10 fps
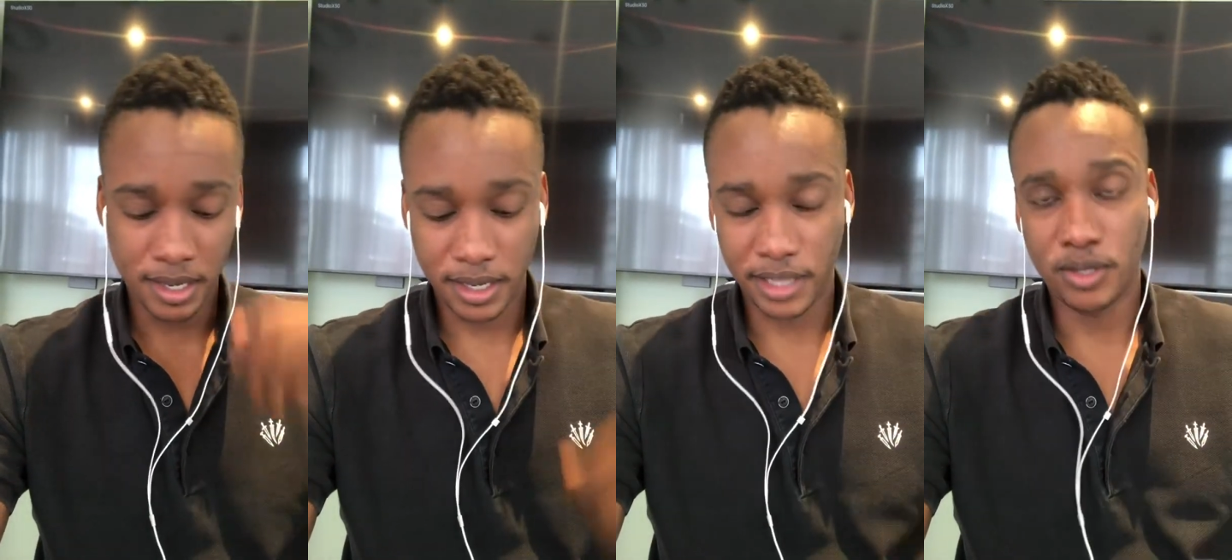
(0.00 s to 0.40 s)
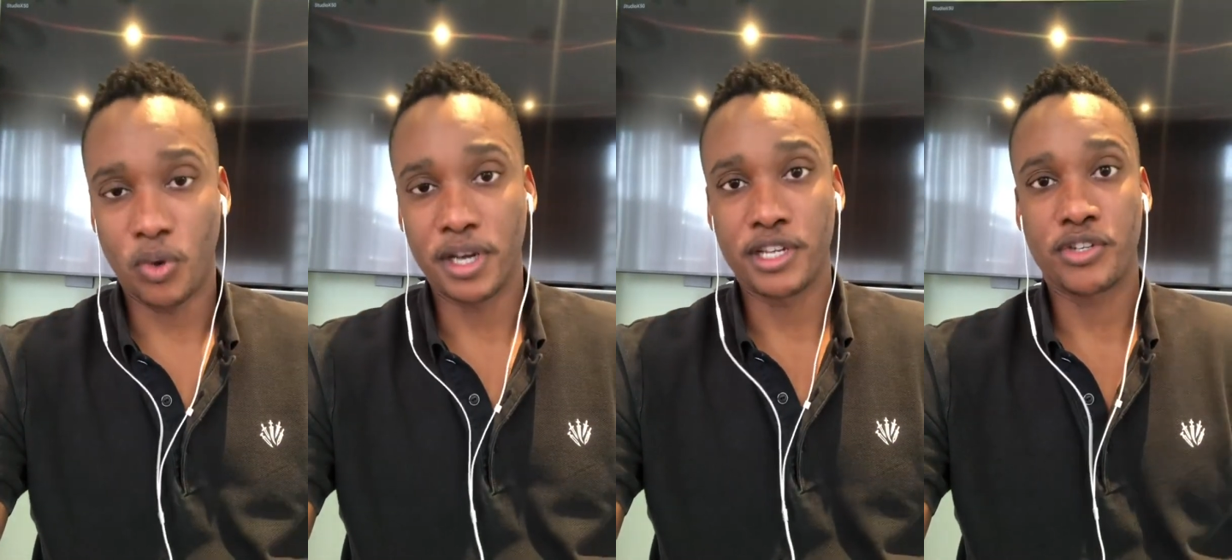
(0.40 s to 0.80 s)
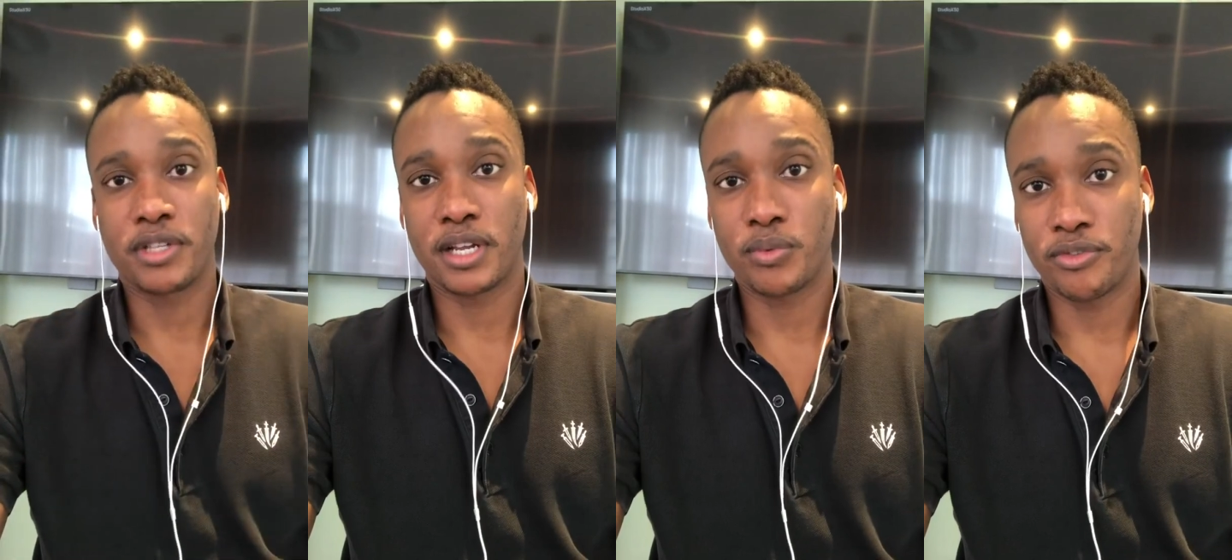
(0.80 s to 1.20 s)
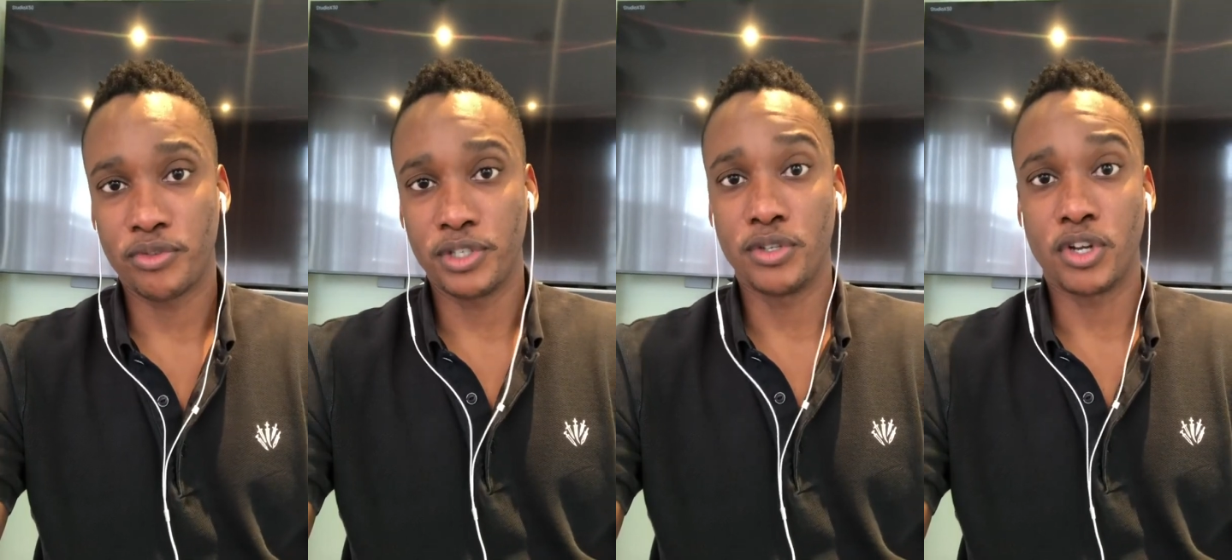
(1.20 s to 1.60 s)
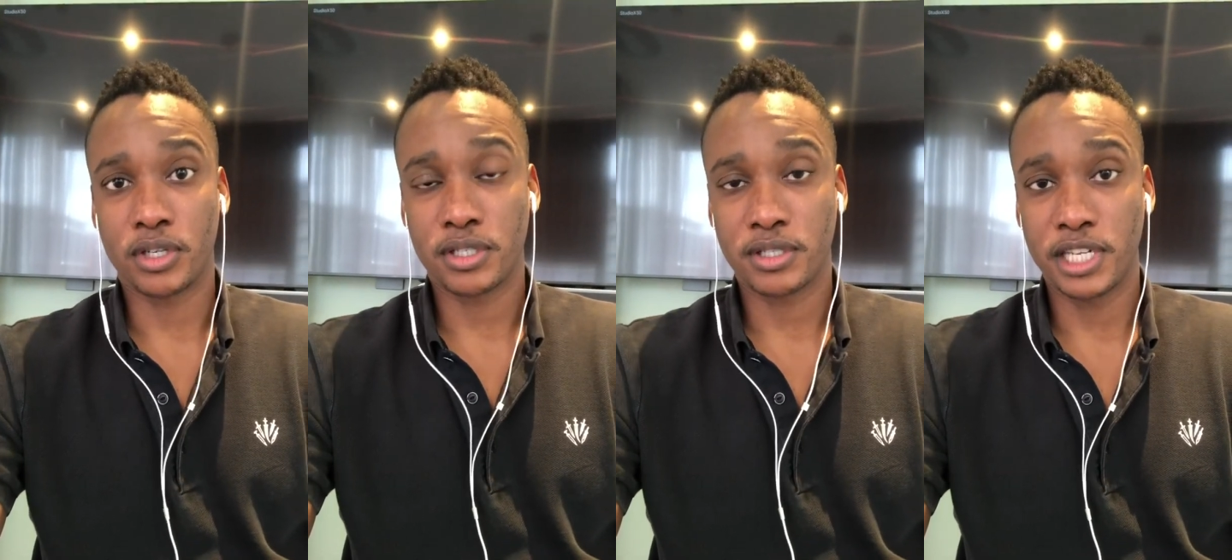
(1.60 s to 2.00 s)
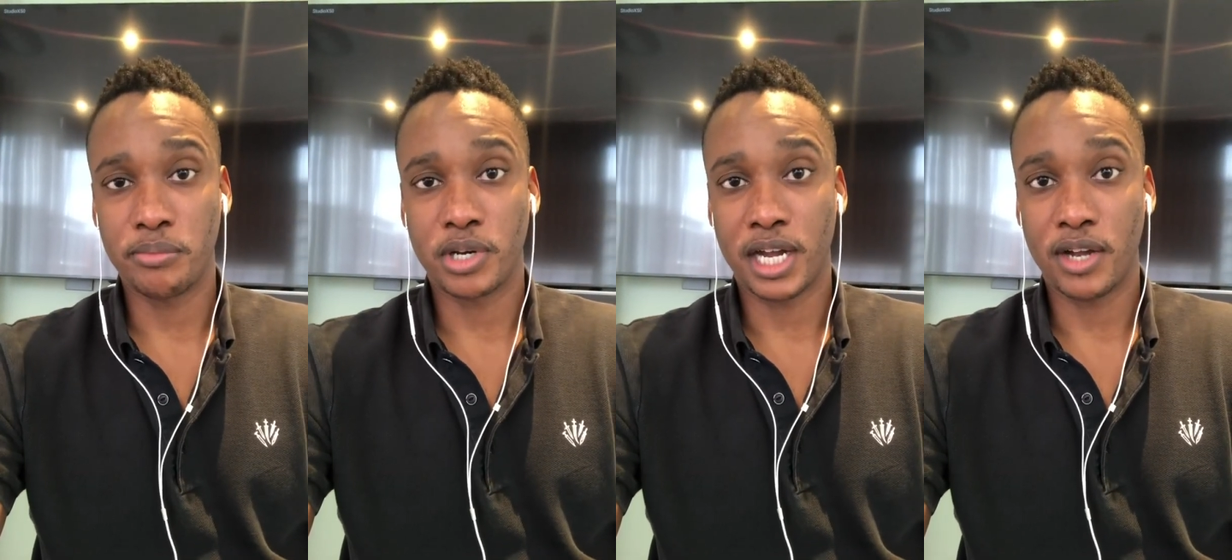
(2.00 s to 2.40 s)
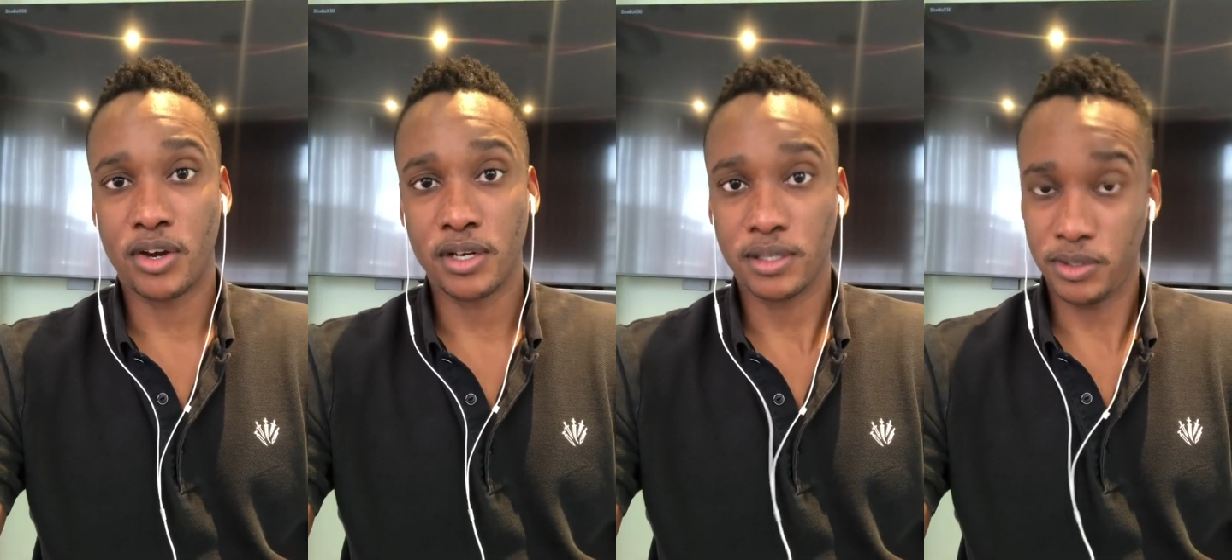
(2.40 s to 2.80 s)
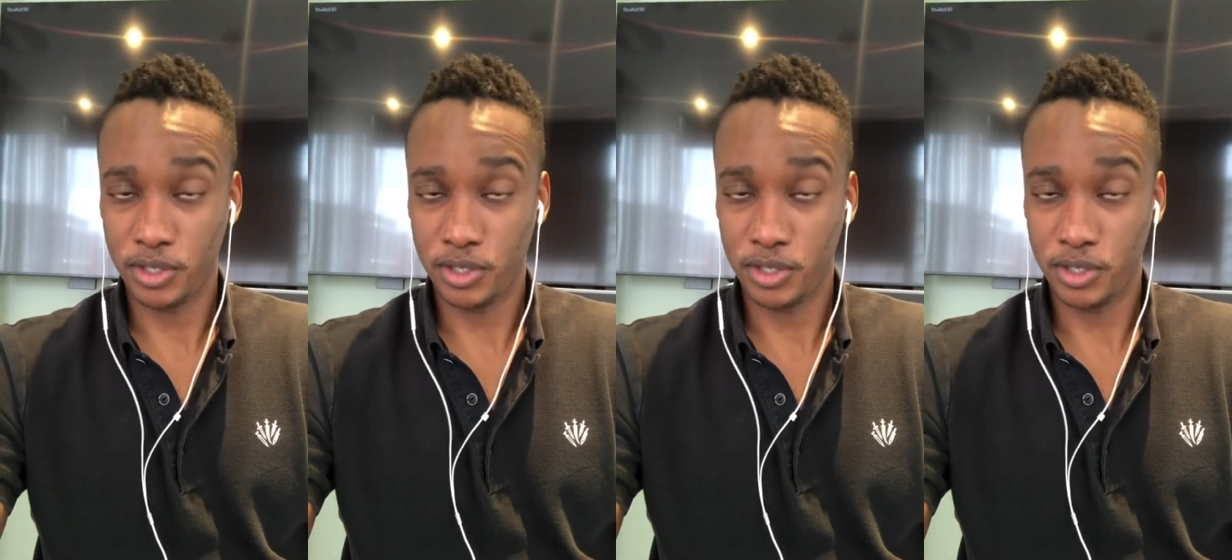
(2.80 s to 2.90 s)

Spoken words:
And the one issue that if we do not keep an eye on